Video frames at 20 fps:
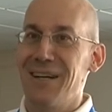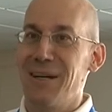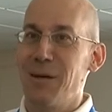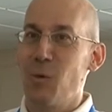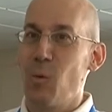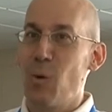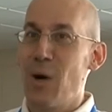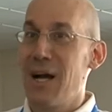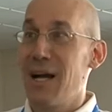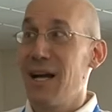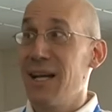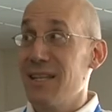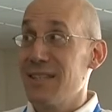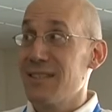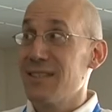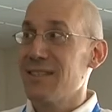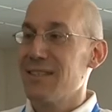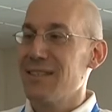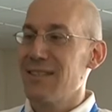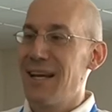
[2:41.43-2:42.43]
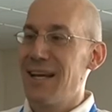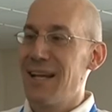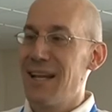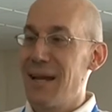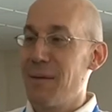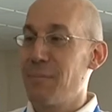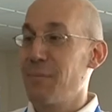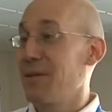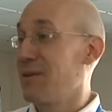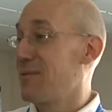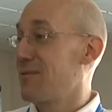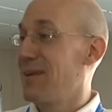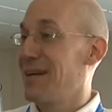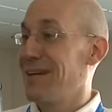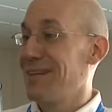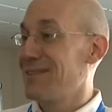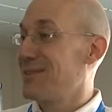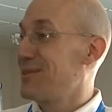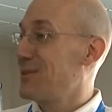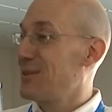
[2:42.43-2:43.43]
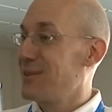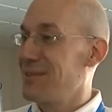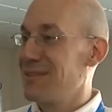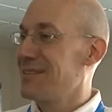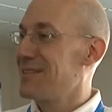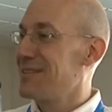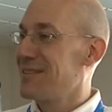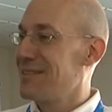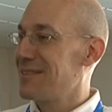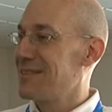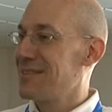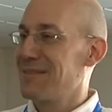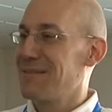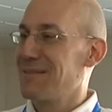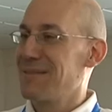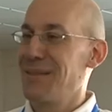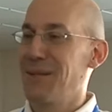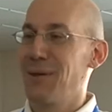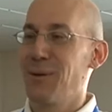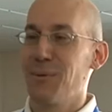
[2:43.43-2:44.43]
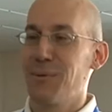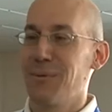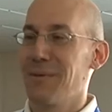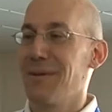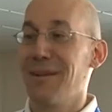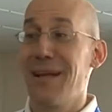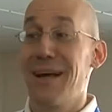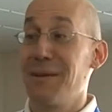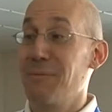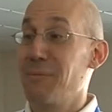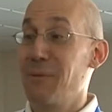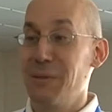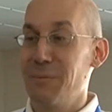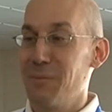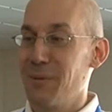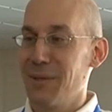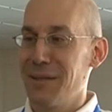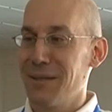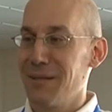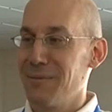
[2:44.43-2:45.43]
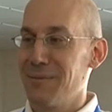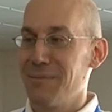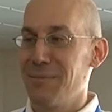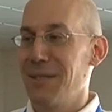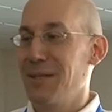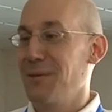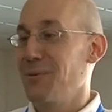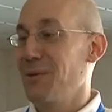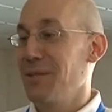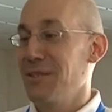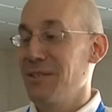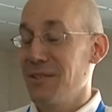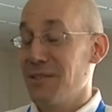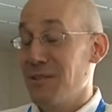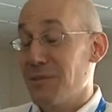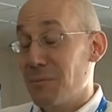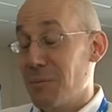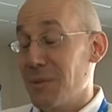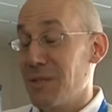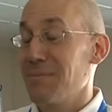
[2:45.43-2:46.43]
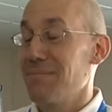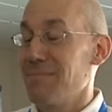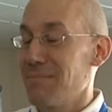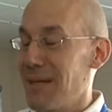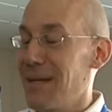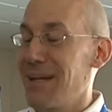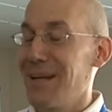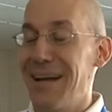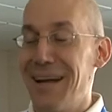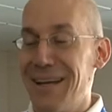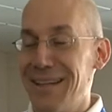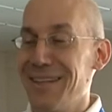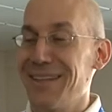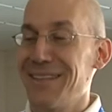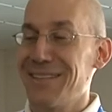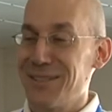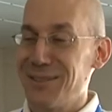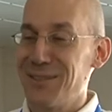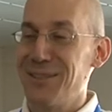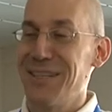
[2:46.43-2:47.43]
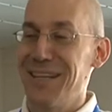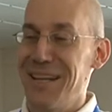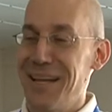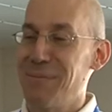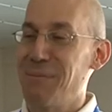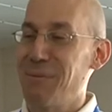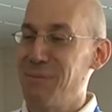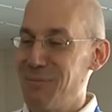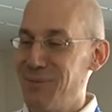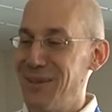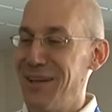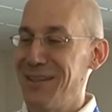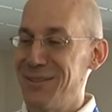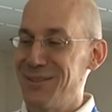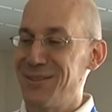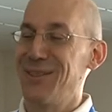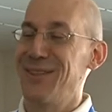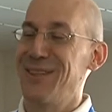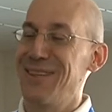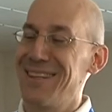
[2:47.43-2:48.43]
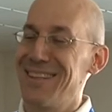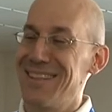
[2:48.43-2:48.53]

Why it's not happening faster is, a lot of people have many reasons, but I'd like to see it happen faster.